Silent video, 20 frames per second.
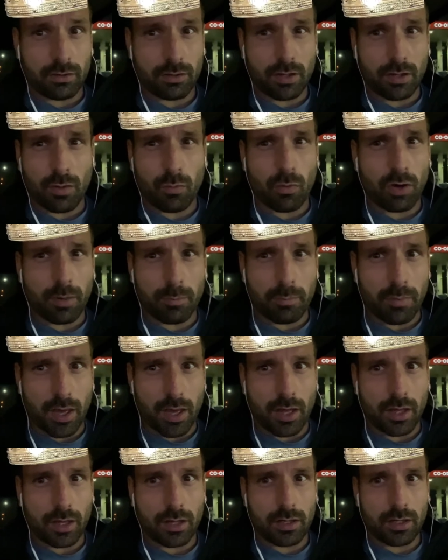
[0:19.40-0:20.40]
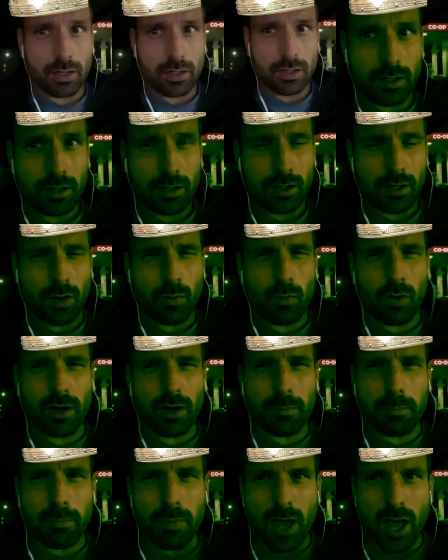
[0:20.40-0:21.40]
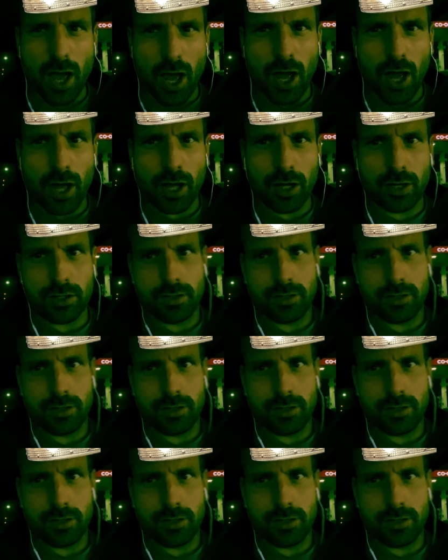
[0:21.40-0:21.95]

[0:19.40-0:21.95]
I want it bad. I want it bad.